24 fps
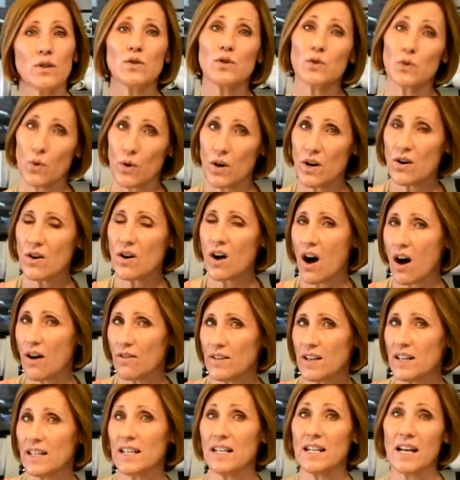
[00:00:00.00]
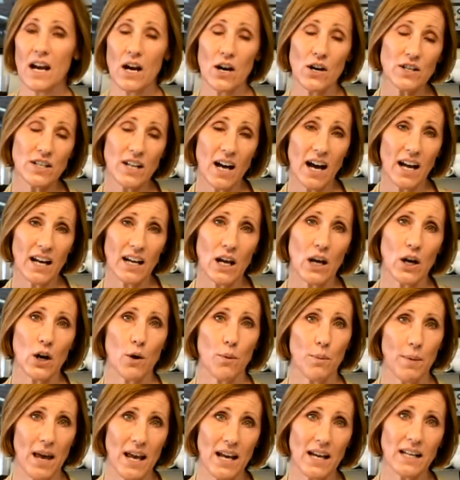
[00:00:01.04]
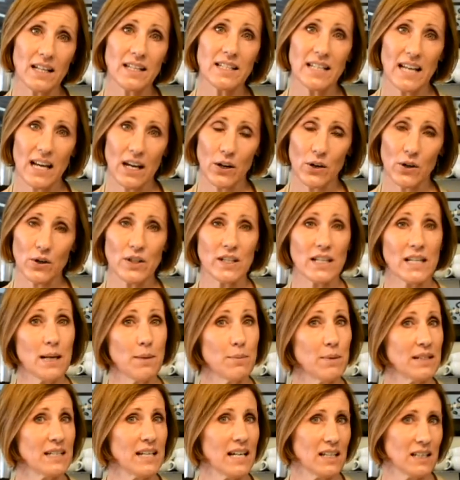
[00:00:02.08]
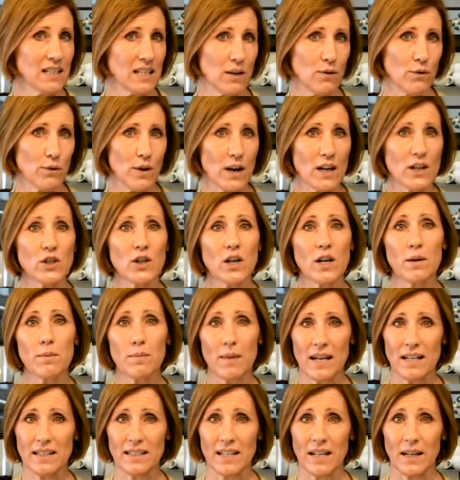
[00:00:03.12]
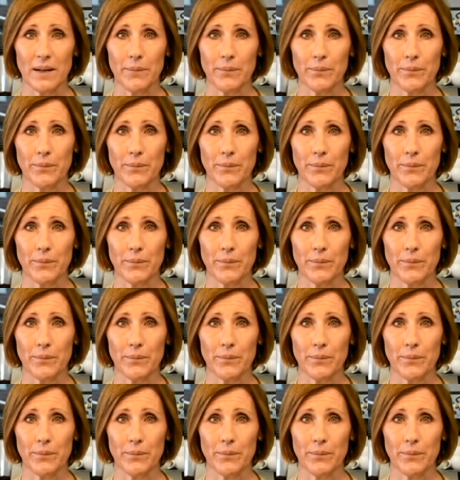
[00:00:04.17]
Store your coffee in an airtight and opaque container to keep it tasting fresh and amazing.